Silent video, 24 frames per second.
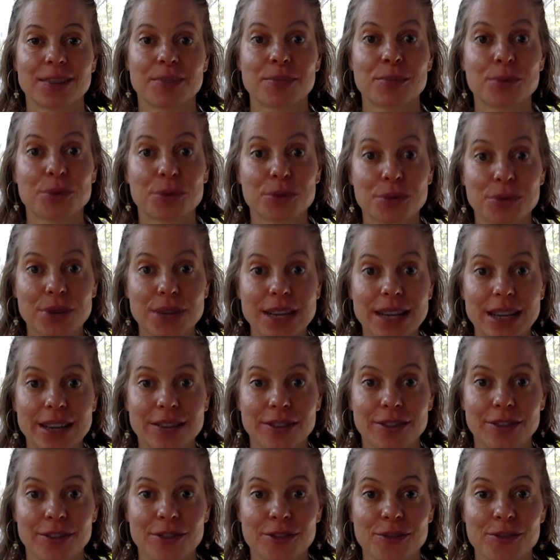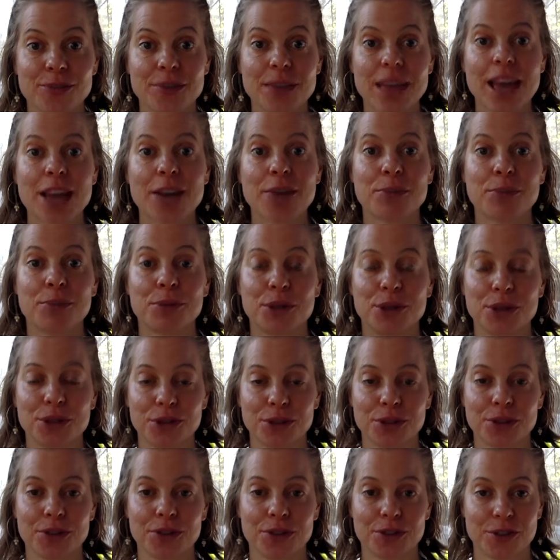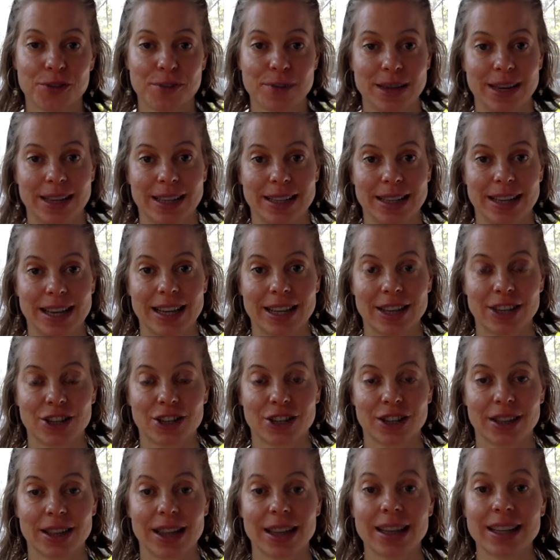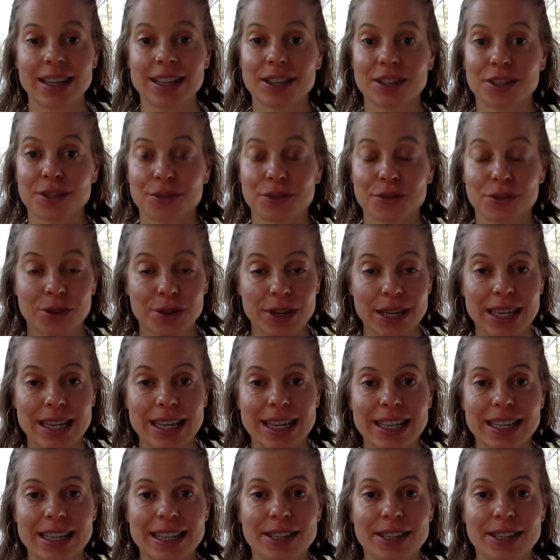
brief and beautiful meditation that is free. It